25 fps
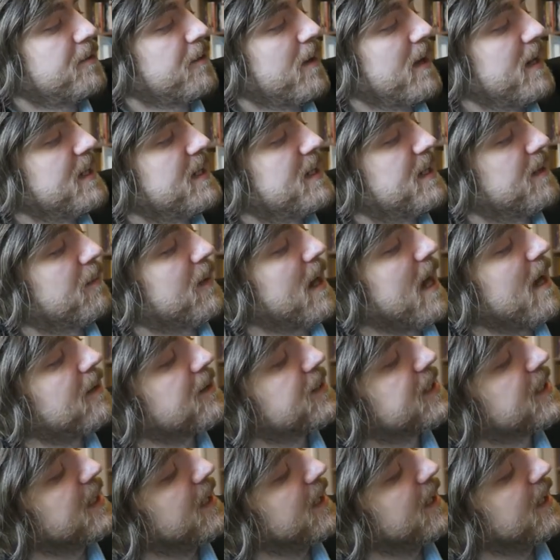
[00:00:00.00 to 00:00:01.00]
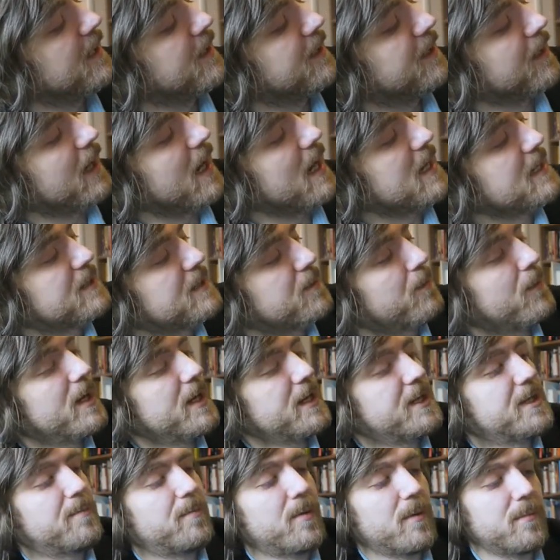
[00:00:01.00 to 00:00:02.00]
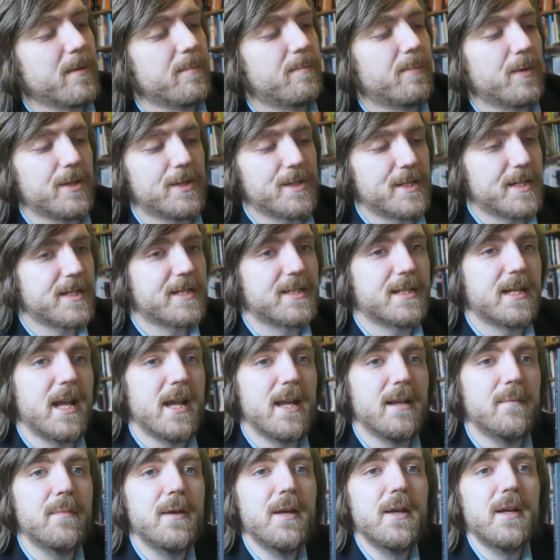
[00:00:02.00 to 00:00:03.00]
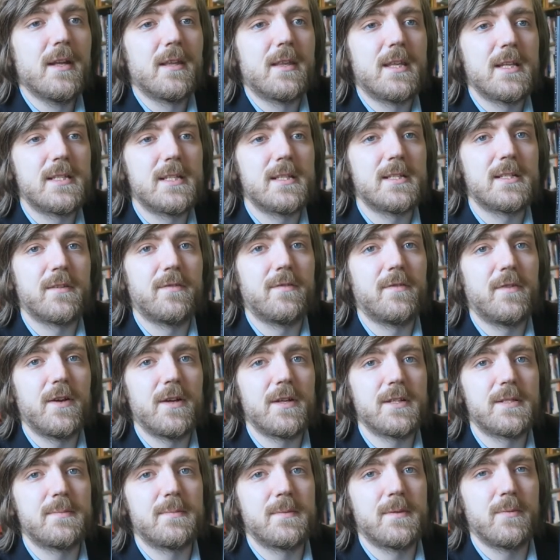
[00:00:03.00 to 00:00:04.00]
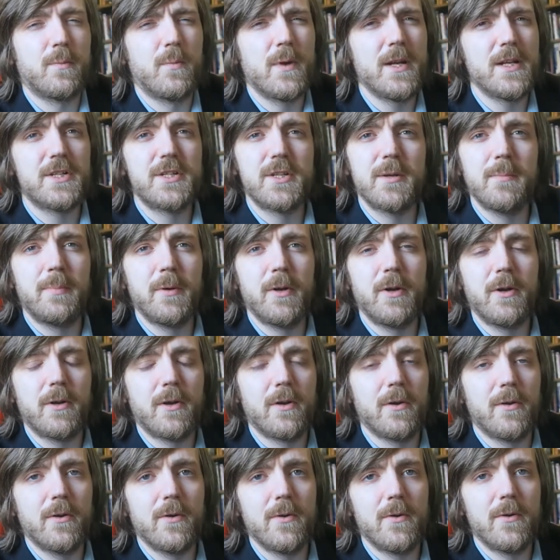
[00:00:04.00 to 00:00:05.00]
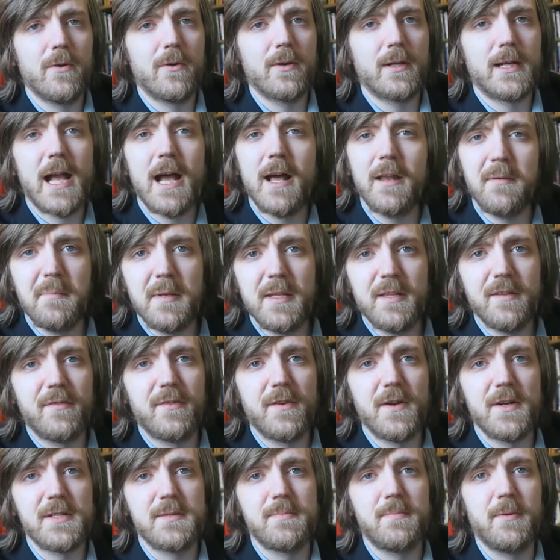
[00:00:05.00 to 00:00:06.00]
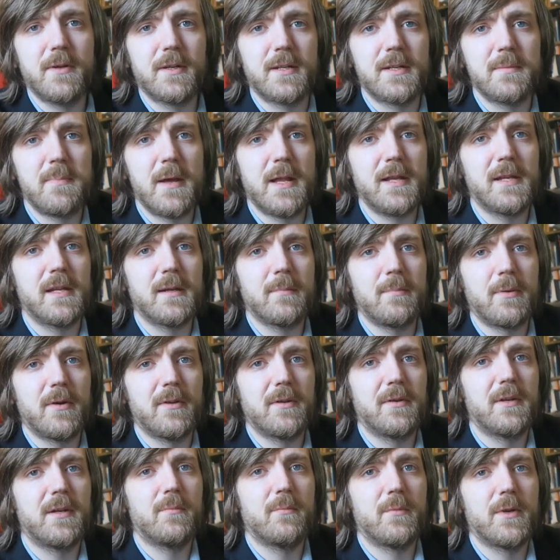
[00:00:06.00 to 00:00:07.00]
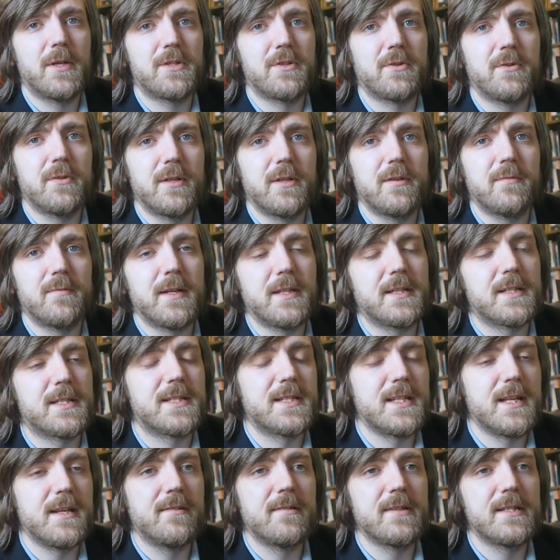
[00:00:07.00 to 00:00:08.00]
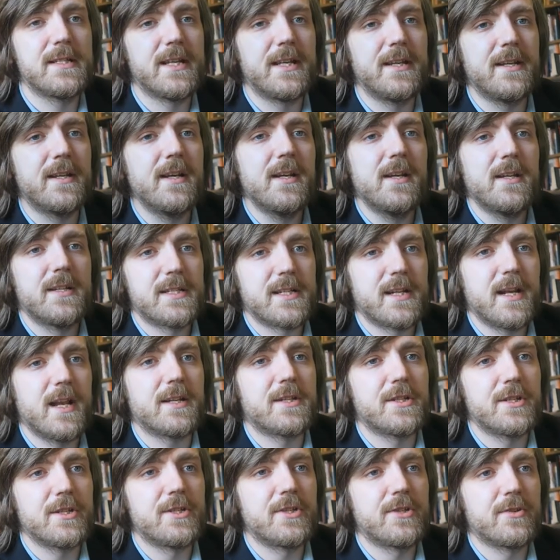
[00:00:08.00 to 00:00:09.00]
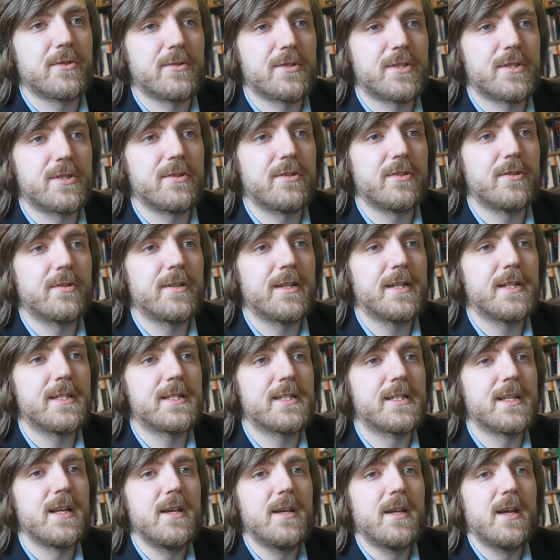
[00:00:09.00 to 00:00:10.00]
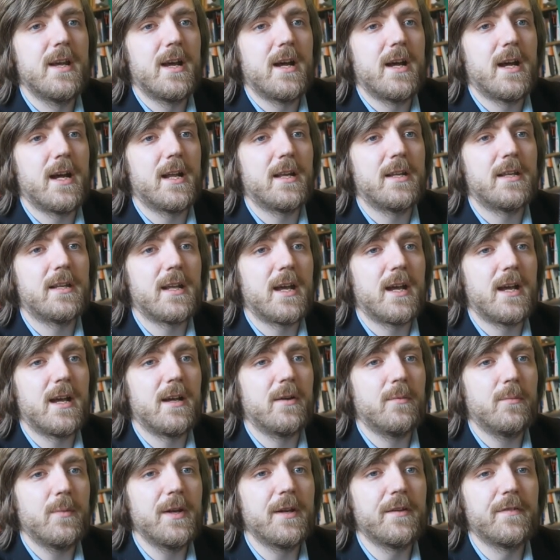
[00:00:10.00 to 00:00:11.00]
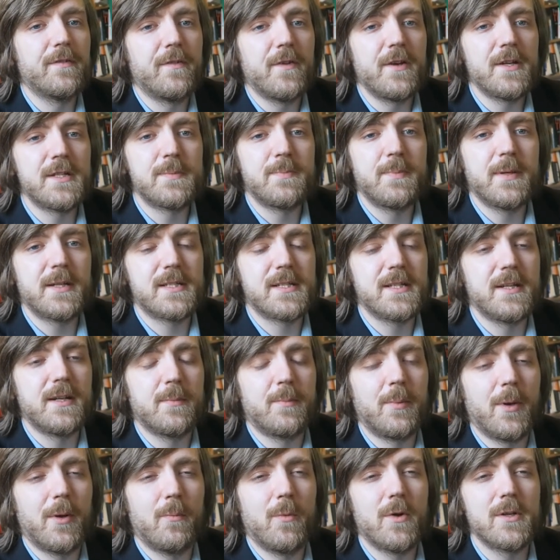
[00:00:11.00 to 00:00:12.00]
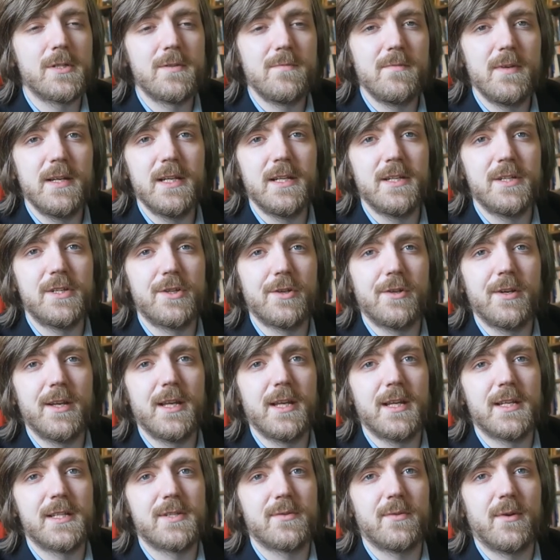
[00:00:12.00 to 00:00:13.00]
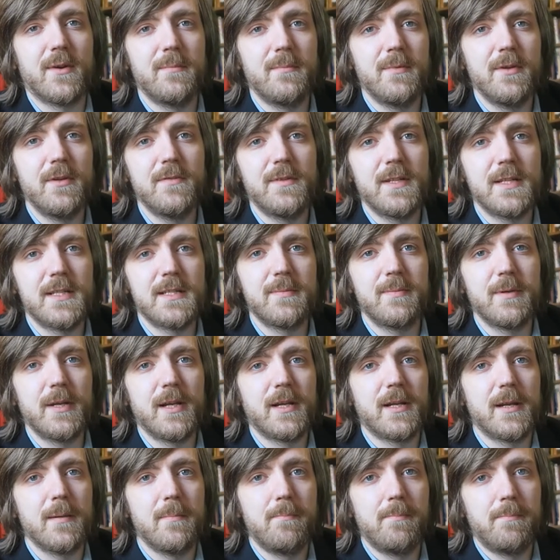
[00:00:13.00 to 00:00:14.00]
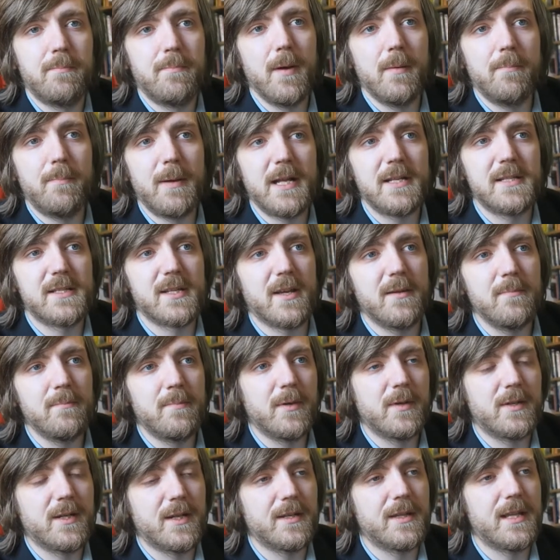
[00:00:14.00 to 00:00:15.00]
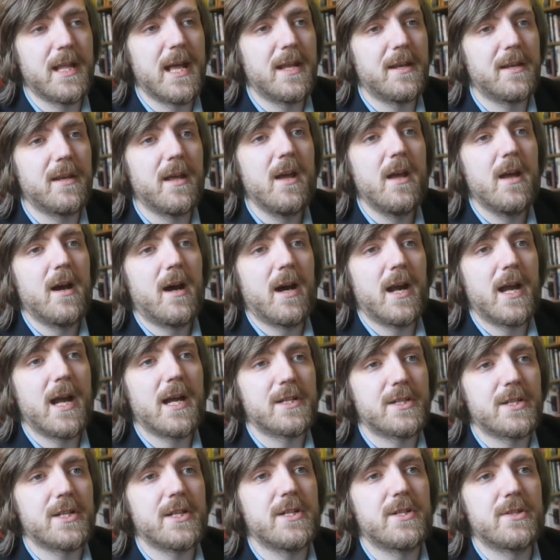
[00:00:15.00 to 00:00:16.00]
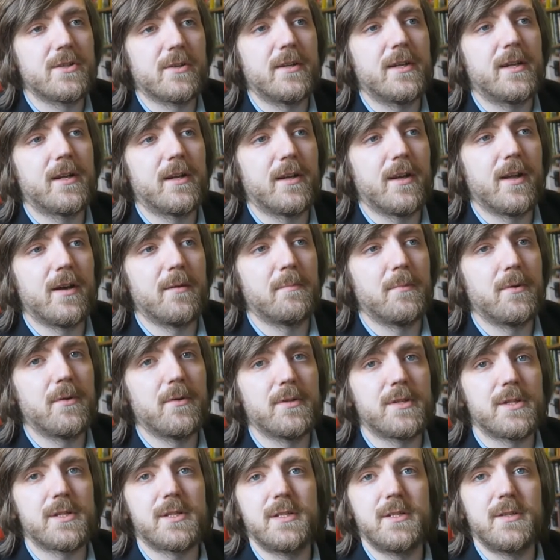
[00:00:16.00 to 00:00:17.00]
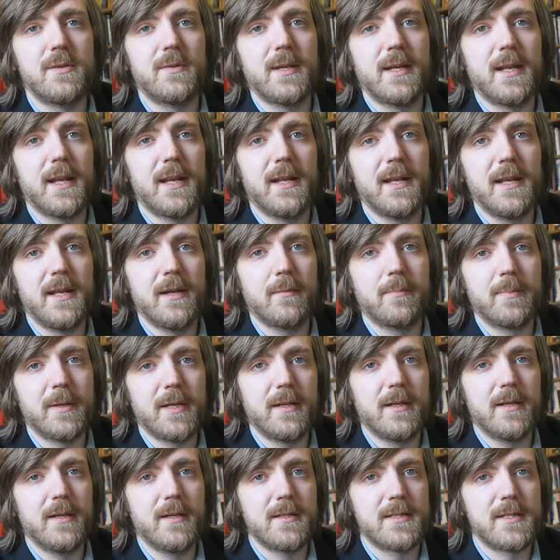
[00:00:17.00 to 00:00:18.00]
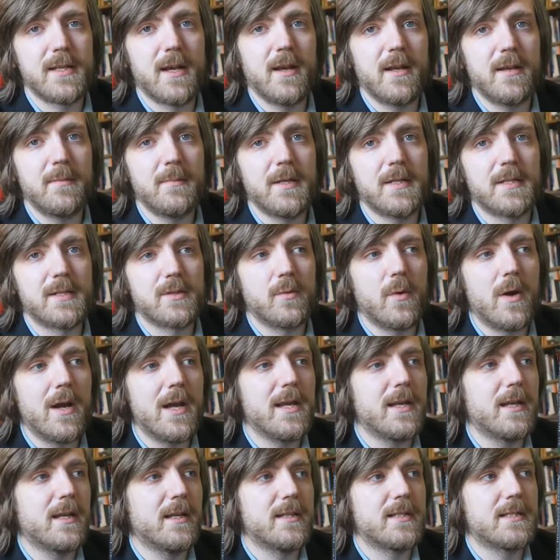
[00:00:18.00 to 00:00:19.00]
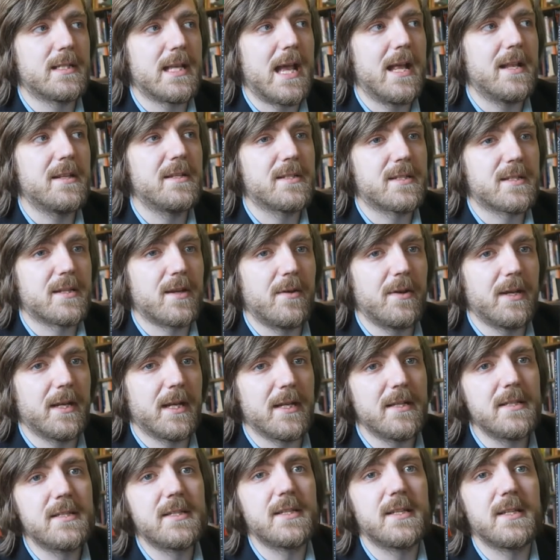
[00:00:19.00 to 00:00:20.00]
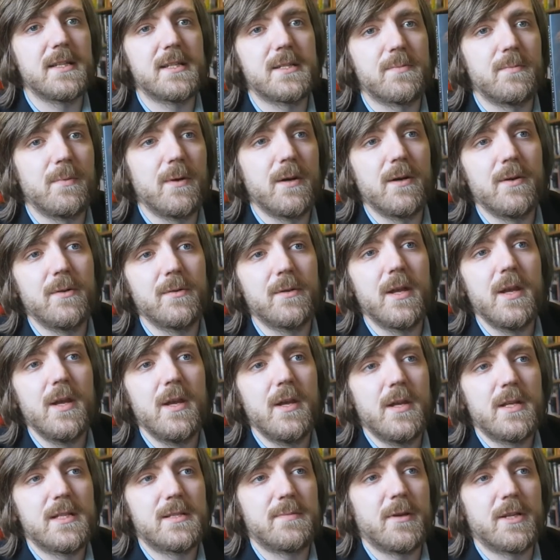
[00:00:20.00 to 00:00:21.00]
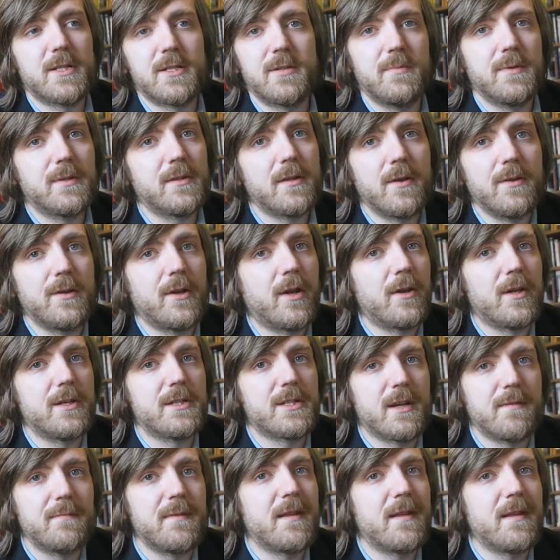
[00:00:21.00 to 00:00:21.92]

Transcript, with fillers: Andrei Sapkowski, The Last Wish, probably butchered his name. This is the first Witcher book, or can be the first book, depending upon which order you read the series in. It's a collection of short stories. And uh, when I first picked it up, I wasn't really enjoying it, so I moved it to be like a, a, bedtime book, and then I actually enjoyed it a lot more just doing it a little bit at a time. It's quite intense going into this world, especially with no knowledge.